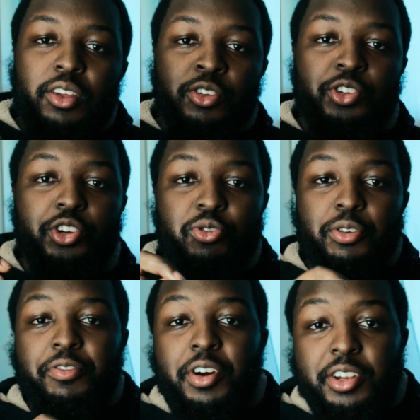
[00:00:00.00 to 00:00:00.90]
should
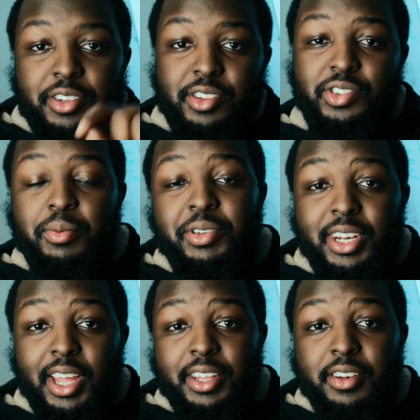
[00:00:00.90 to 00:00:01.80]
refer to the subject
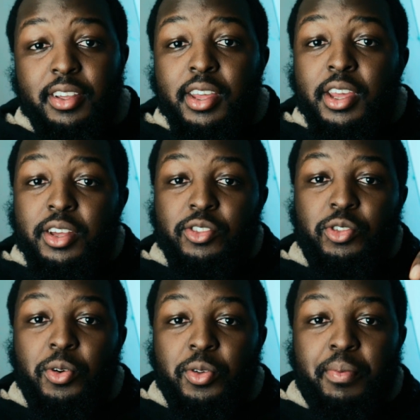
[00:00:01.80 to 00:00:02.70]
line,
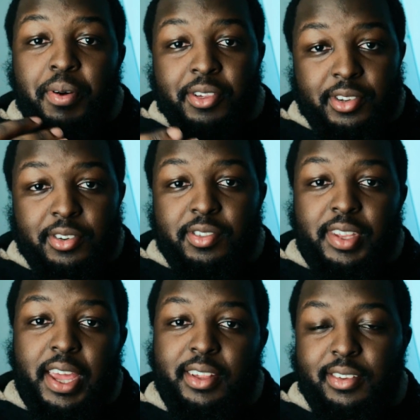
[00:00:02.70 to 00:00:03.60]
so the person knows
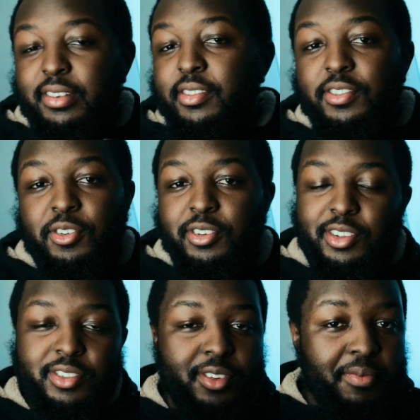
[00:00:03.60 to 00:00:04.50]
that this is not
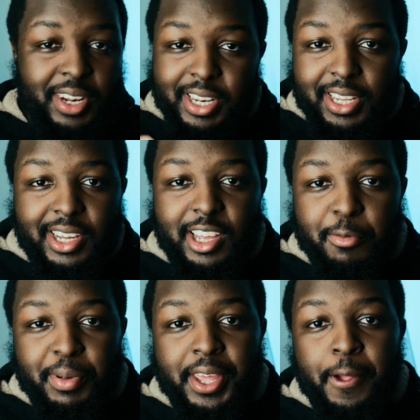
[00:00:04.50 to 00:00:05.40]
just completely
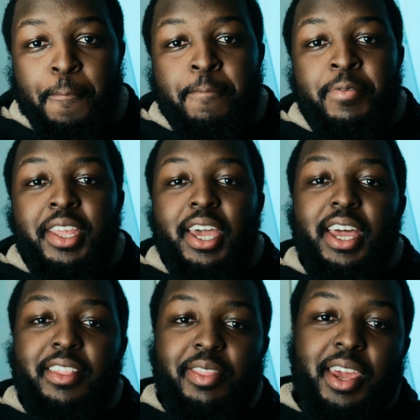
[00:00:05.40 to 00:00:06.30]
clickbait,
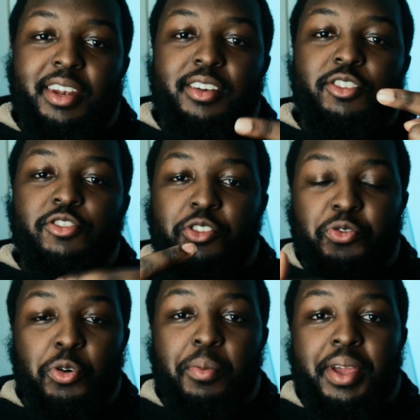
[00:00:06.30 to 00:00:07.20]
and then
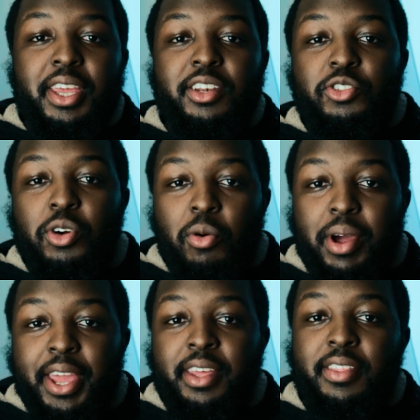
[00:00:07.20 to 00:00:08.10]
transform it into a
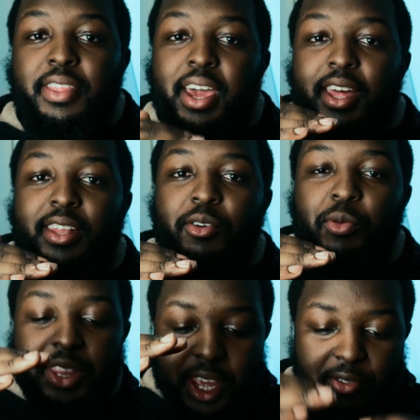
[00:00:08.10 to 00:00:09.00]
way that
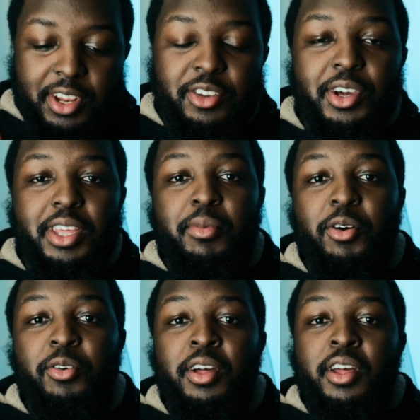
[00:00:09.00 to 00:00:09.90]
when they read your
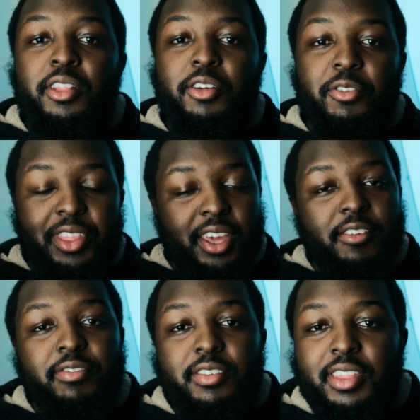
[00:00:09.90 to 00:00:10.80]
email, they'll think a
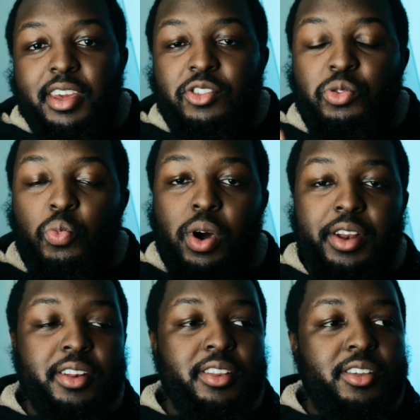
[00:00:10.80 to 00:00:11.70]
few things.
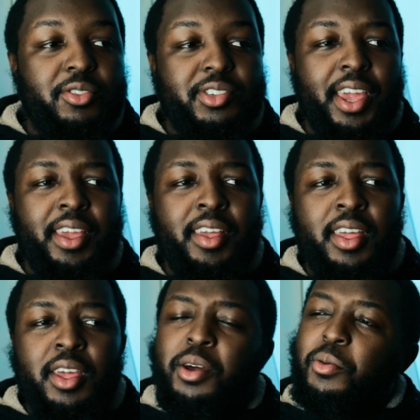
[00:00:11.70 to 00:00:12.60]
1, they'll say,
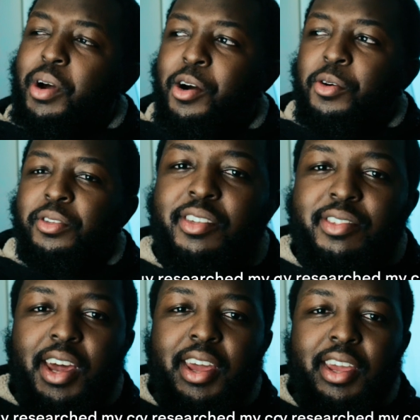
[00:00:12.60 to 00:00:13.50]
wow, this
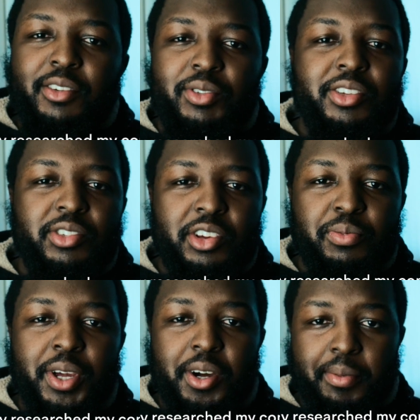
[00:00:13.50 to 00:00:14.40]
guy researched
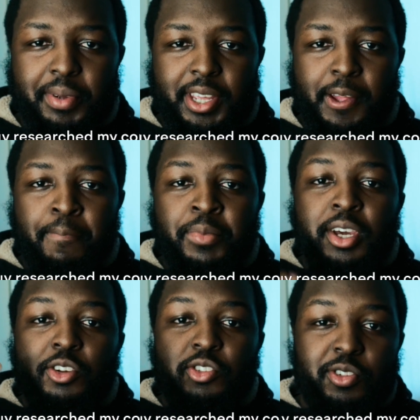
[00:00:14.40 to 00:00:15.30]
my company.
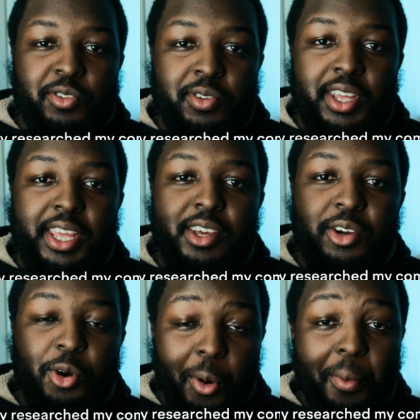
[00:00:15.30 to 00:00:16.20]
2, he
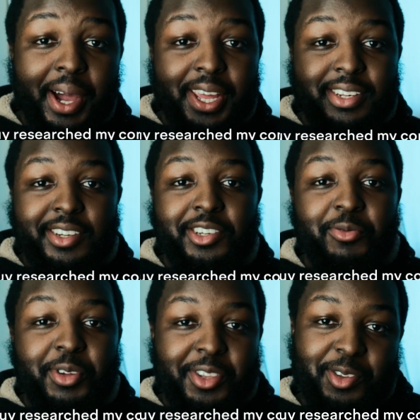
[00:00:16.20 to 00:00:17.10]
caught my attention
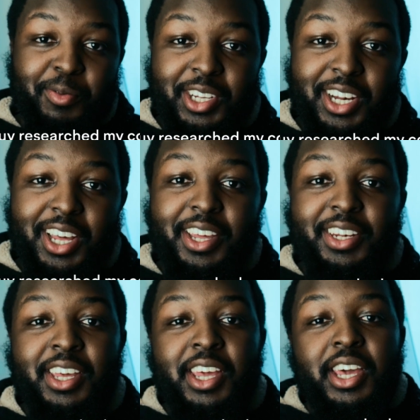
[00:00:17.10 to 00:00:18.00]
with the subject
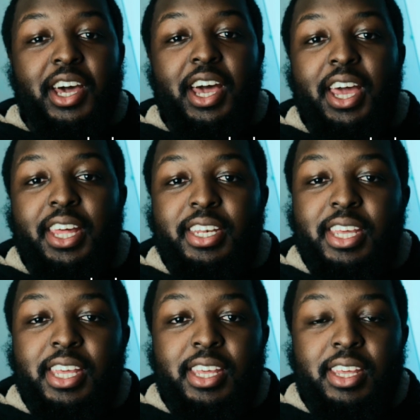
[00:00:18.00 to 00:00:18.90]
line, and
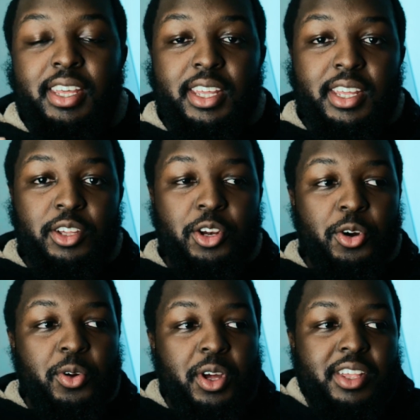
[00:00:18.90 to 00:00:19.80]
he
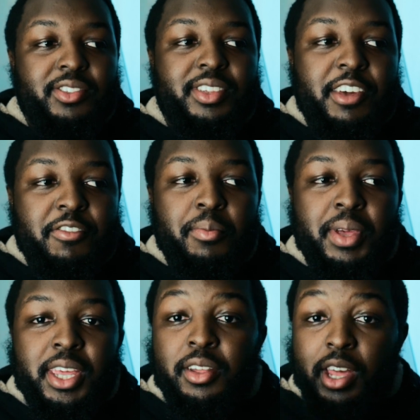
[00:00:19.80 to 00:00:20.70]
is giving
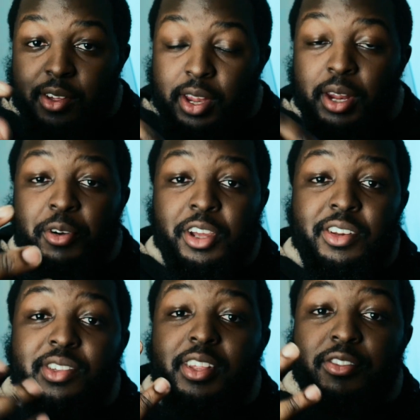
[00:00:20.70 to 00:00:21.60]
me, and I'm going to
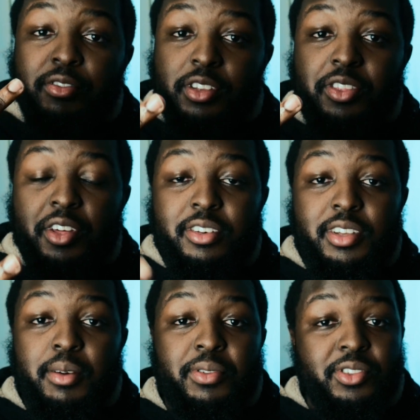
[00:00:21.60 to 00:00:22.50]
say this for the 3rd
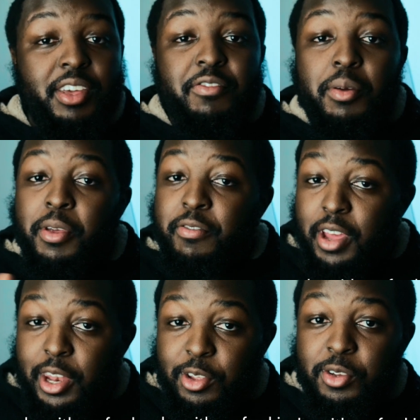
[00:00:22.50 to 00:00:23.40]
tip, is giving me
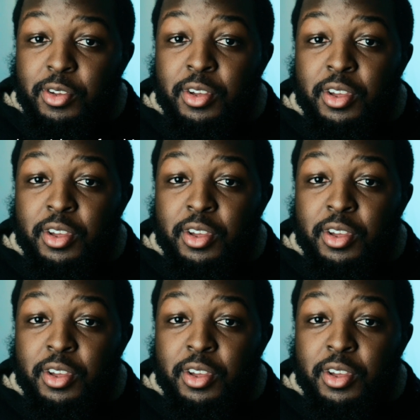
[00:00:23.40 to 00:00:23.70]
value,